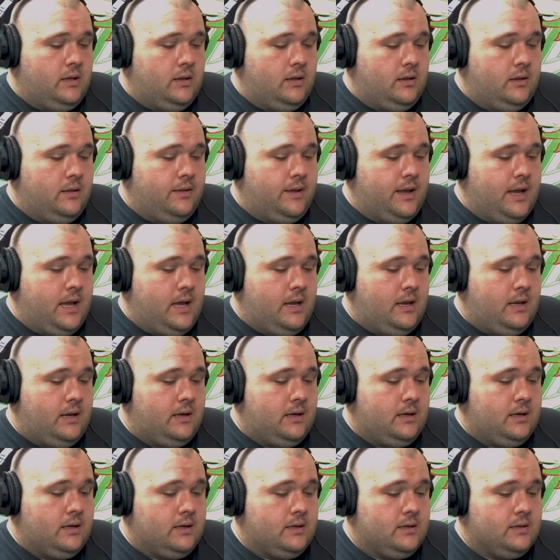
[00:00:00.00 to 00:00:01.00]
it, that
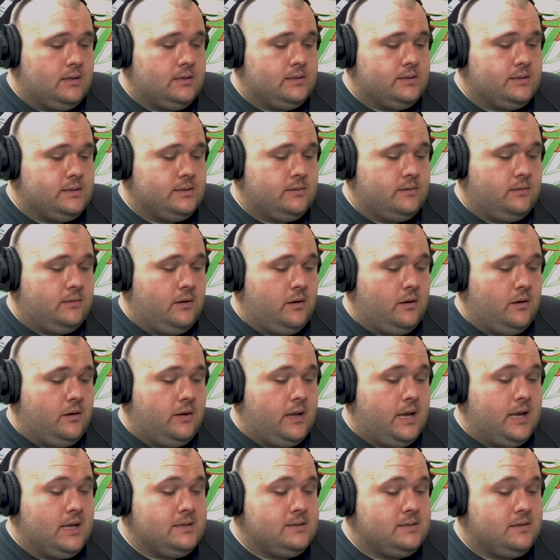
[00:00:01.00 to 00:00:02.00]
is
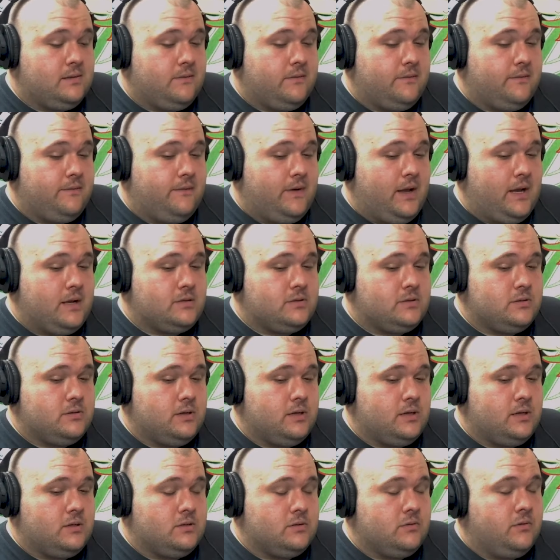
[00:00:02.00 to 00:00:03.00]
uh, as of
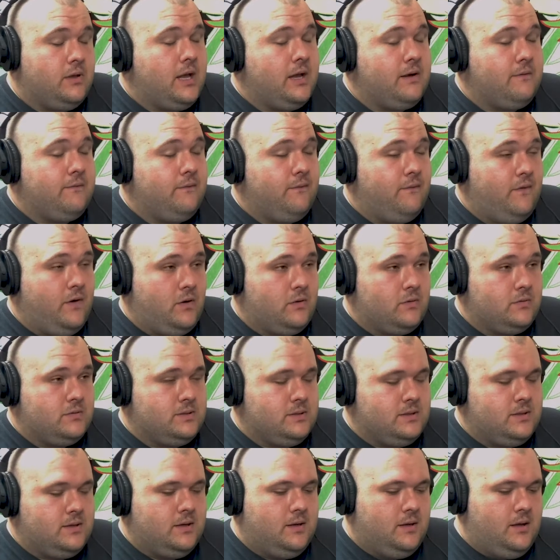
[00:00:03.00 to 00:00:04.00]
actually July
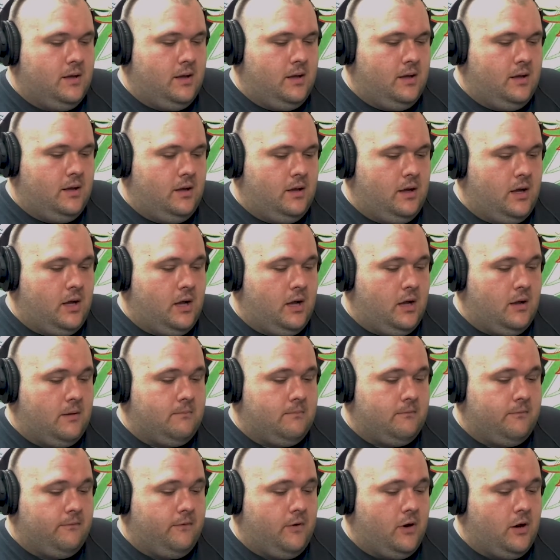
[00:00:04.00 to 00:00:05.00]
1st
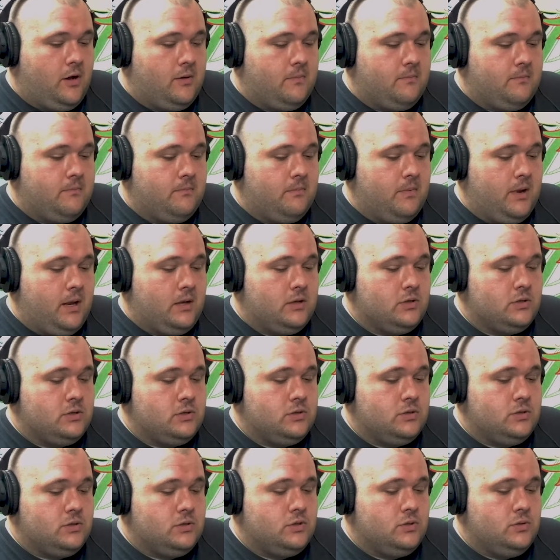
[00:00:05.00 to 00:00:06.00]
um, from
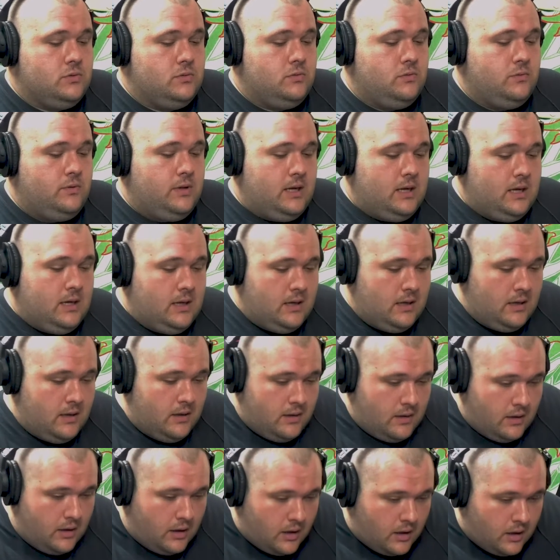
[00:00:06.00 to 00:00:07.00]
Juli.
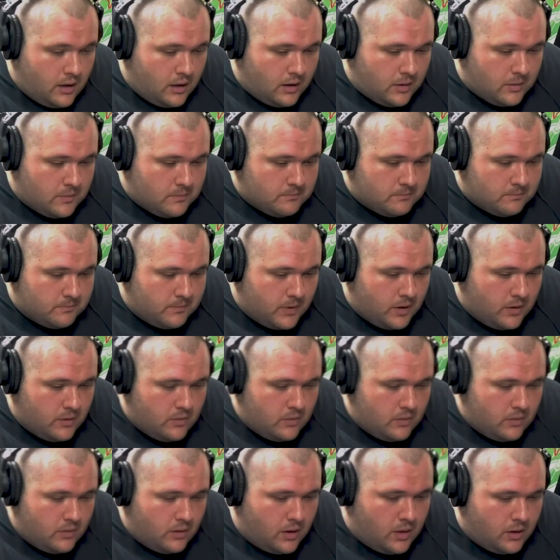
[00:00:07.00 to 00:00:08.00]
Um,
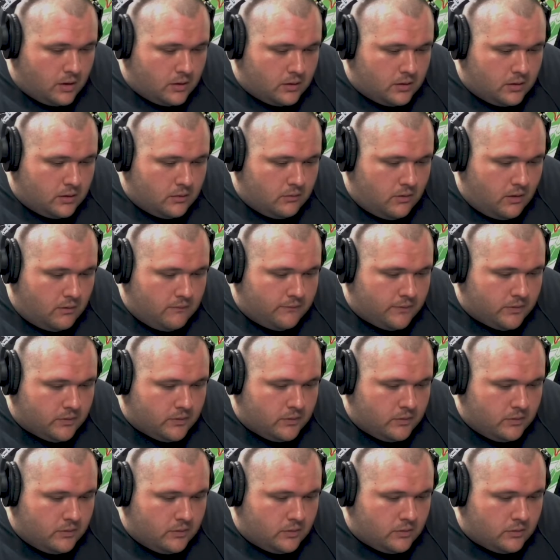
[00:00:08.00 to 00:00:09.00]
uh,
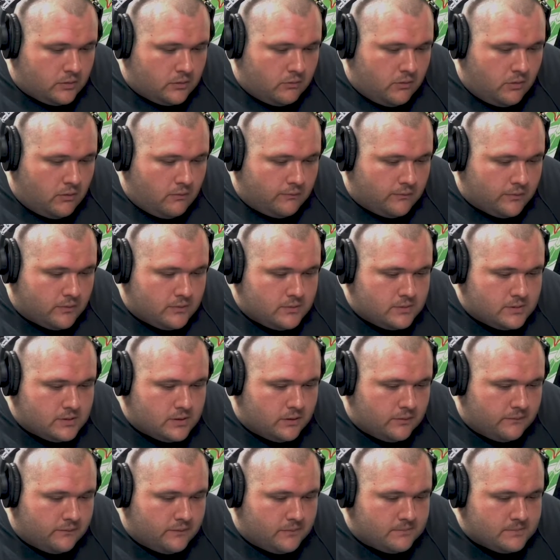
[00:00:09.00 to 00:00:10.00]
Clover or Clover.
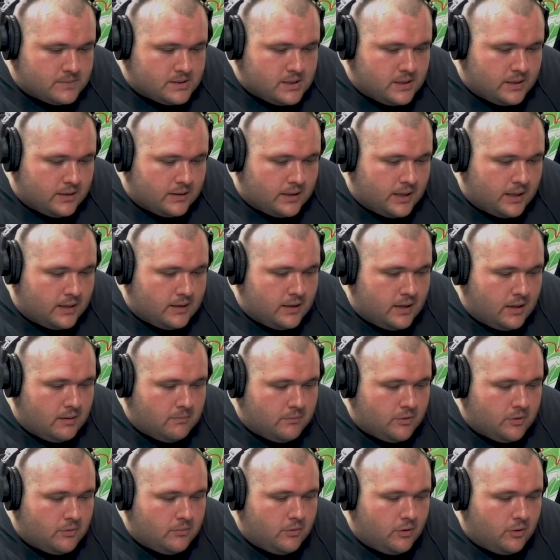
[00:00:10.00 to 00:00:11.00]
Sorry if I'm saying that
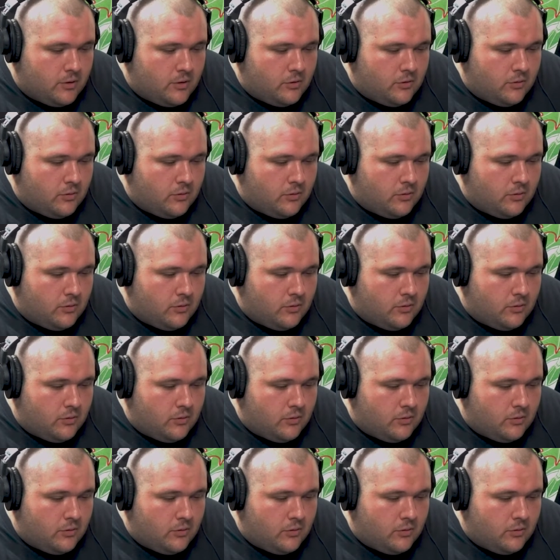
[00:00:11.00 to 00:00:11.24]
name